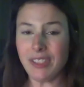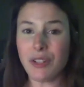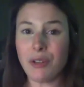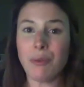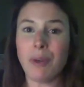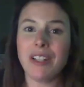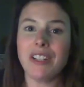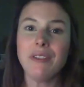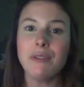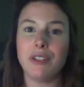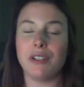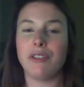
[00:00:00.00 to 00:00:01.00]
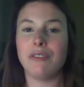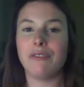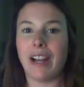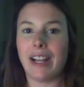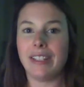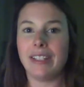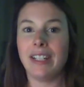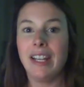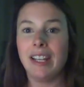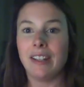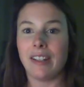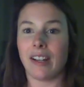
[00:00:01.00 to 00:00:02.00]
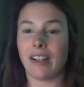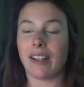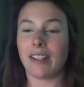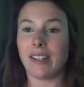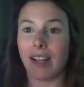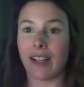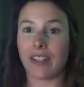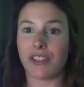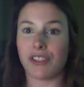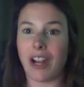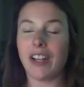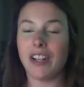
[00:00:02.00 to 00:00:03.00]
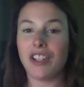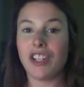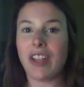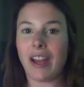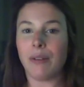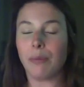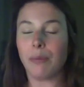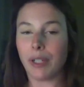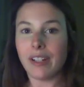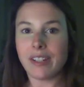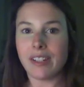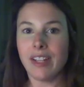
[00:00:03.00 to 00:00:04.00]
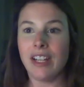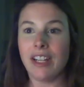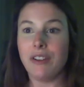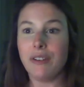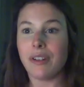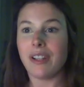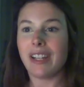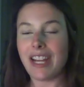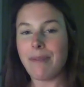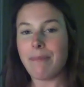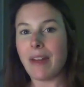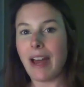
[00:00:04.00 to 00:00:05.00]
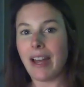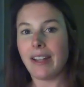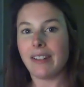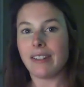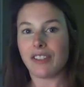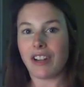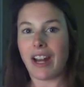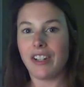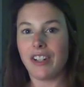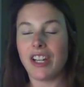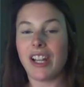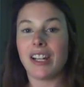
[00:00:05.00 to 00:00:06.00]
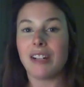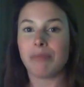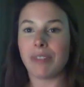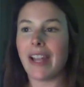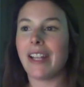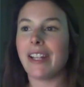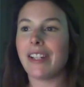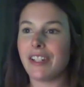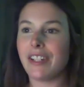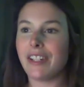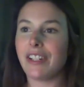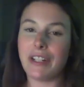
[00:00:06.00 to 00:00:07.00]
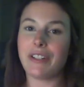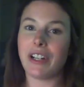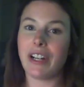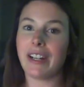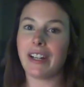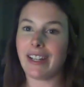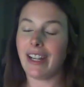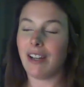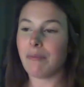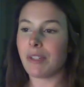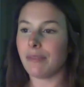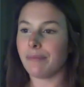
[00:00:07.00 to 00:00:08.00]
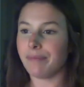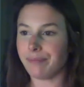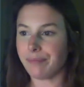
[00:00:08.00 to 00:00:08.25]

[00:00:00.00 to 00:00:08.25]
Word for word: So once you do find a strategy that works, you can keep that strategy and apply it to your future exams.